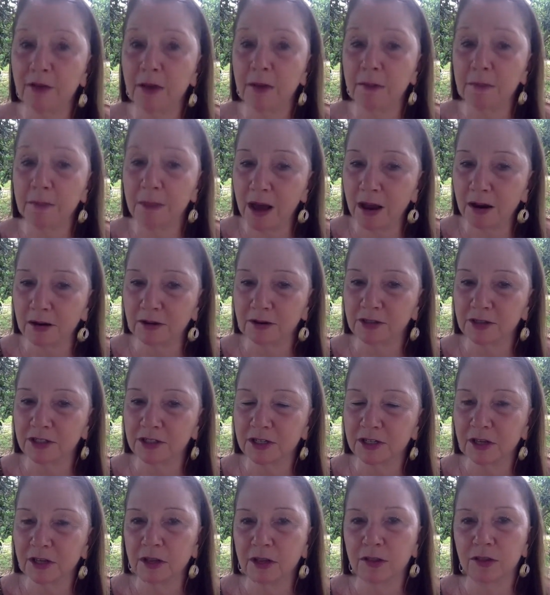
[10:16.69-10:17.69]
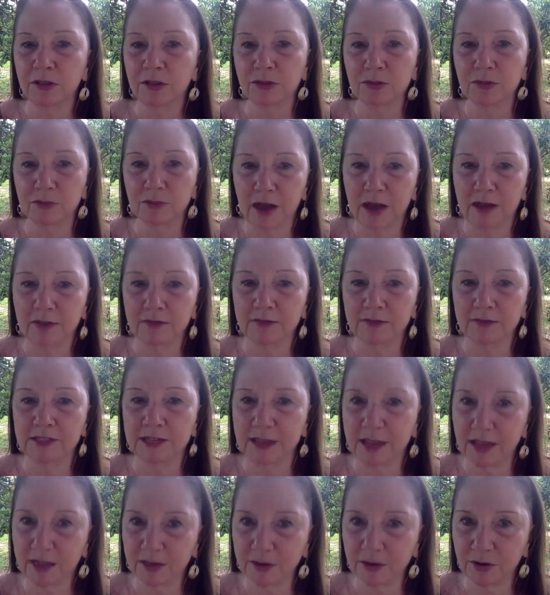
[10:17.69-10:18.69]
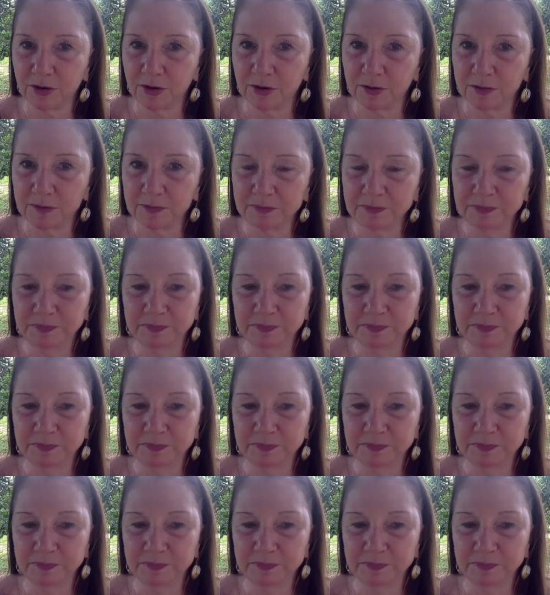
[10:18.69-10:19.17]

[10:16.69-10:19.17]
apart thrive together.